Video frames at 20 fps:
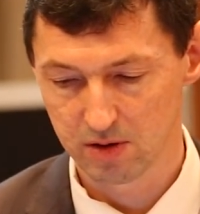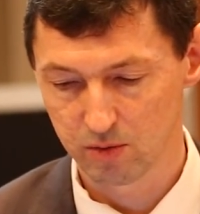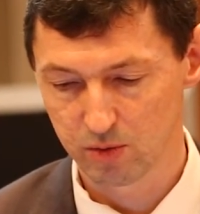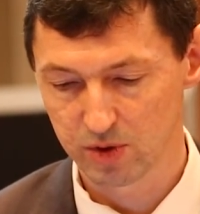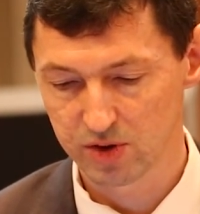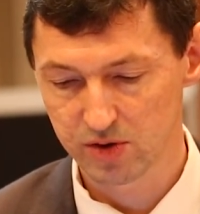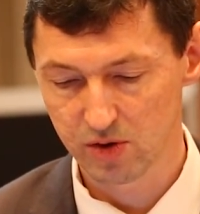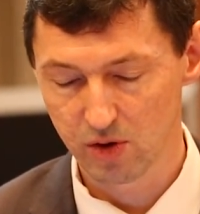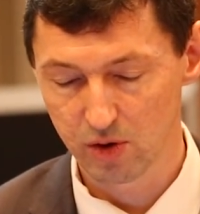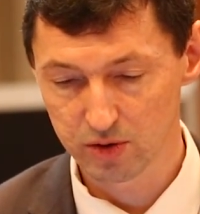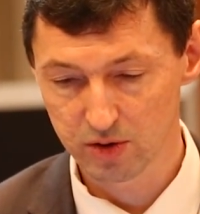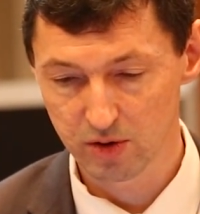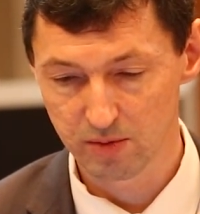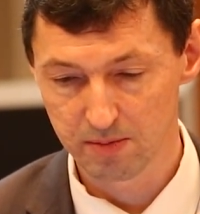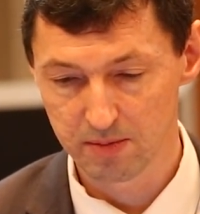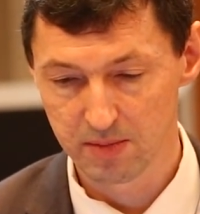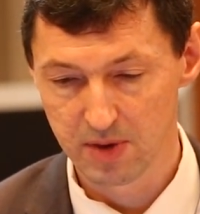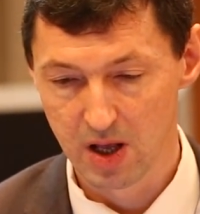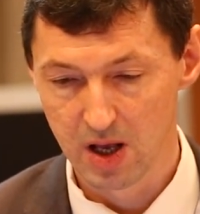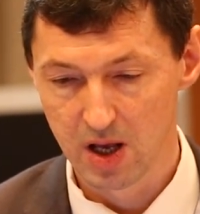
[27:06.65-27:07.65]
this
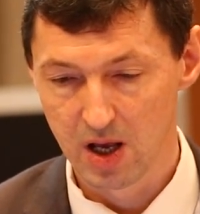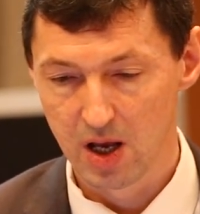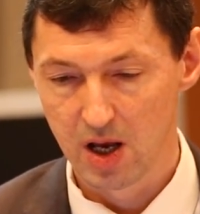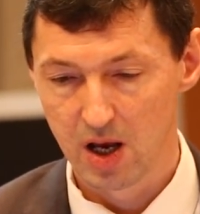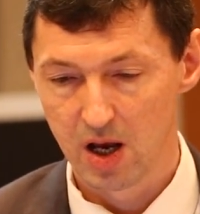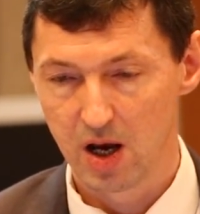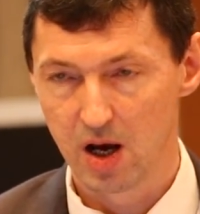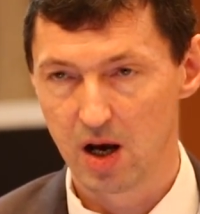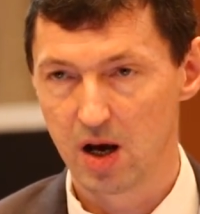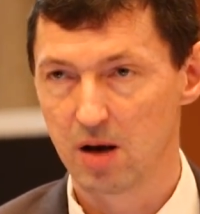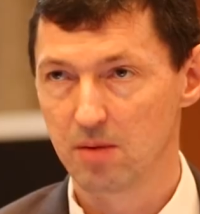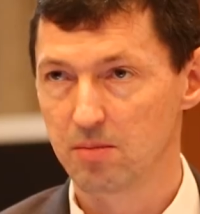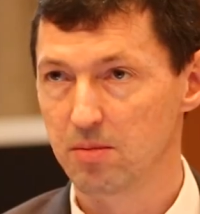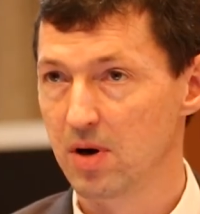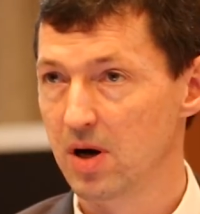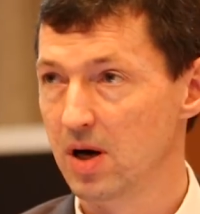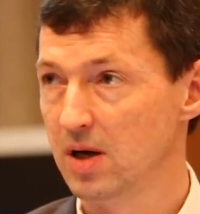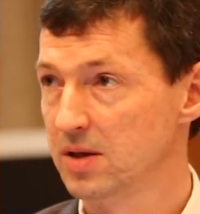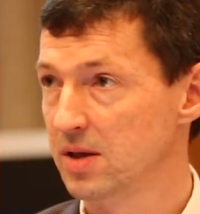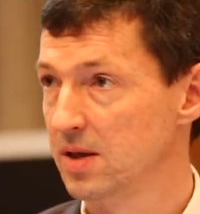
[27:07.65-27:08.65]
autumn,
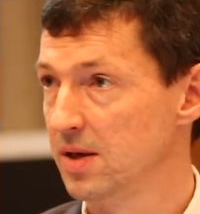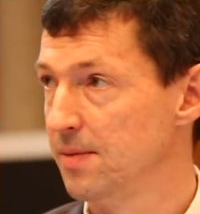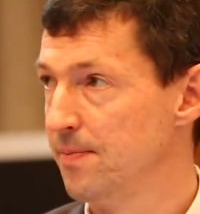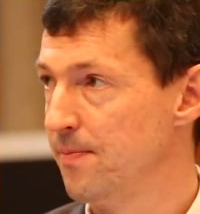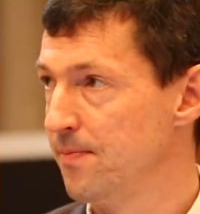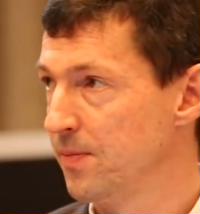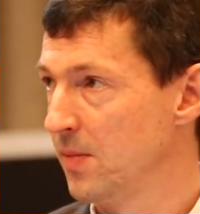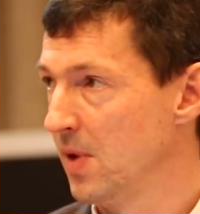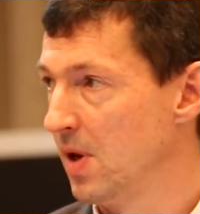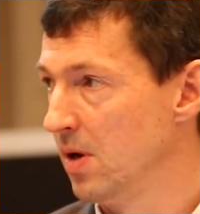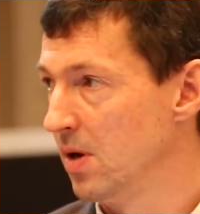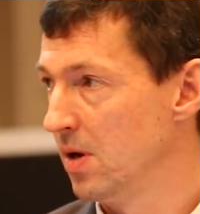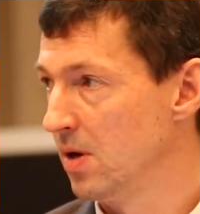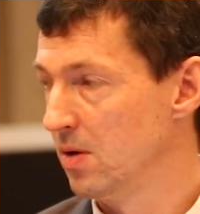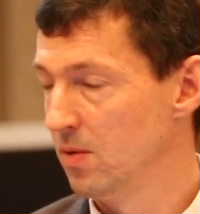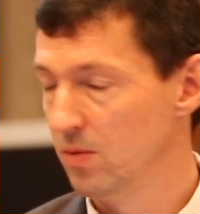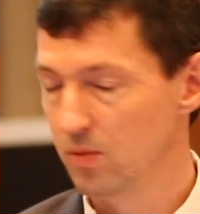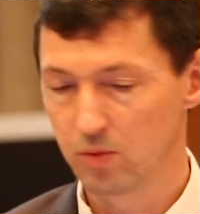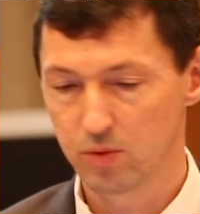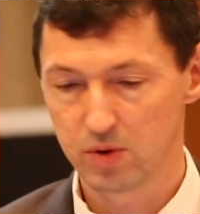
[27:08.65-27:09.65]
but
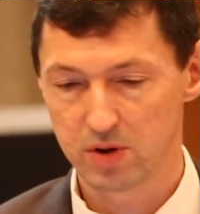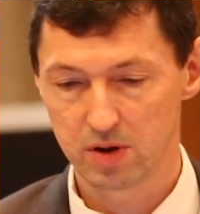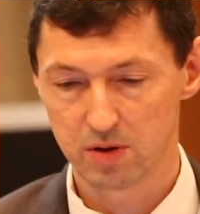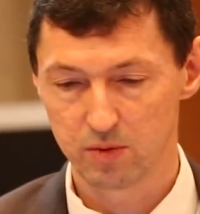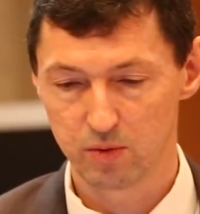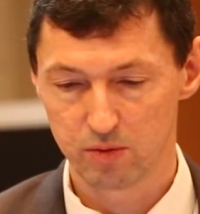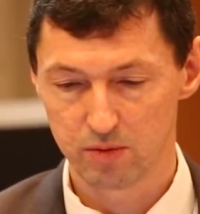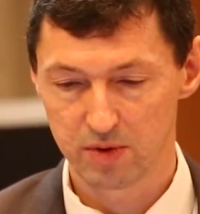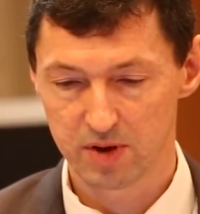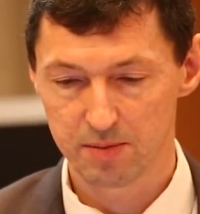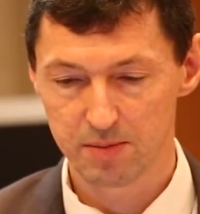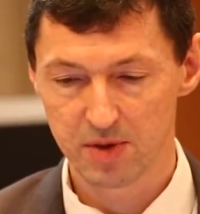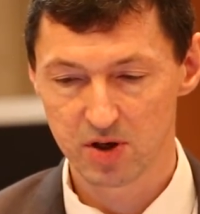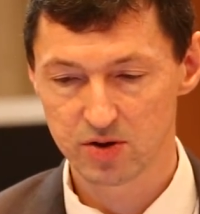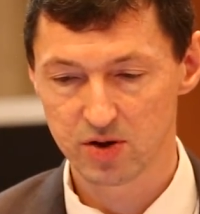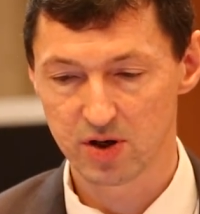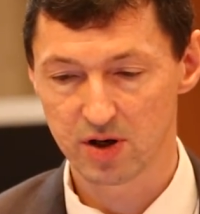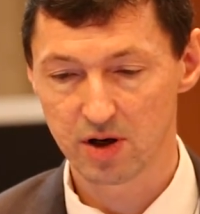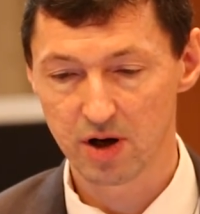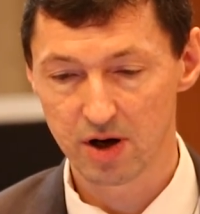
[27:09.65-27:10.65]
we very
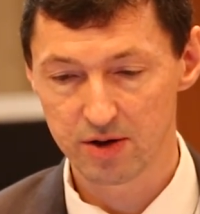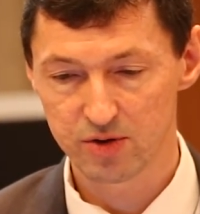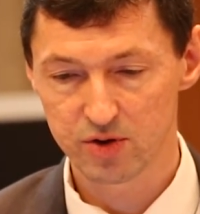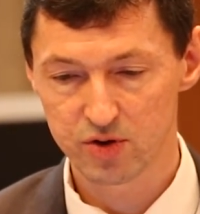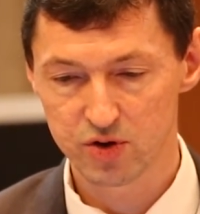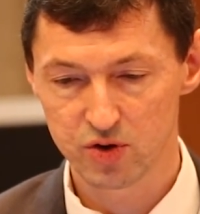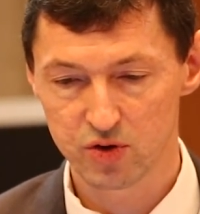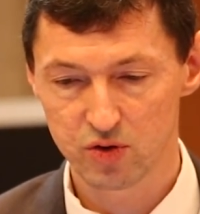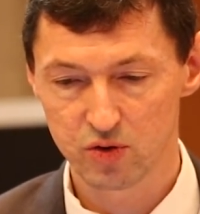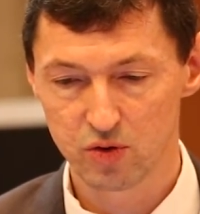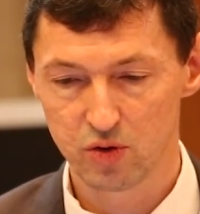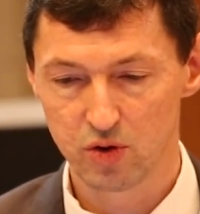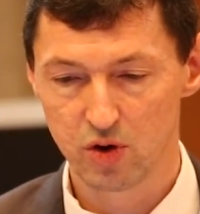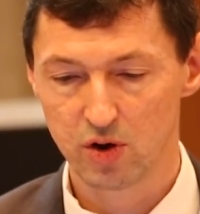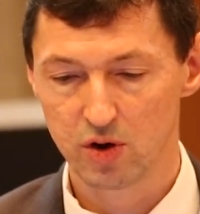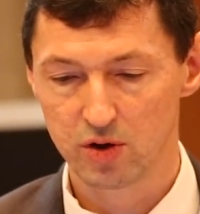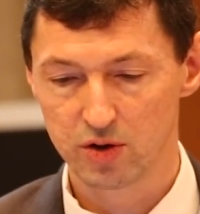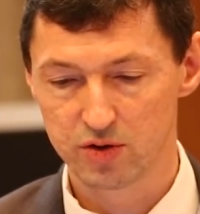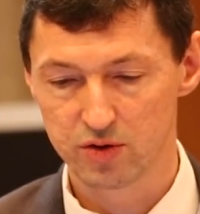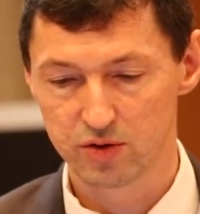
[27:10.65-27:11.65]
much encourage you
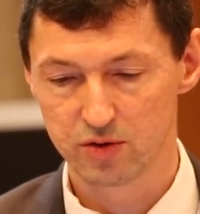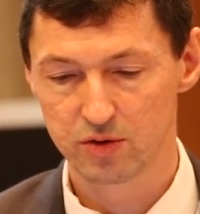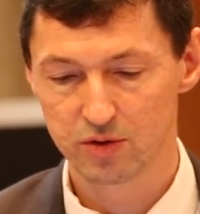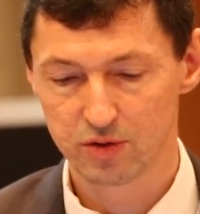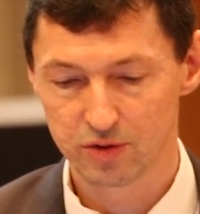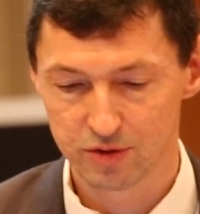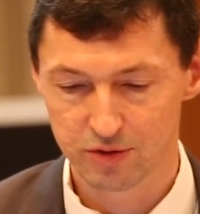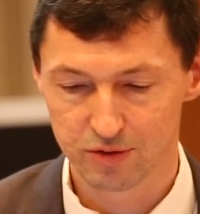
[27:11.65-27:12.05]
to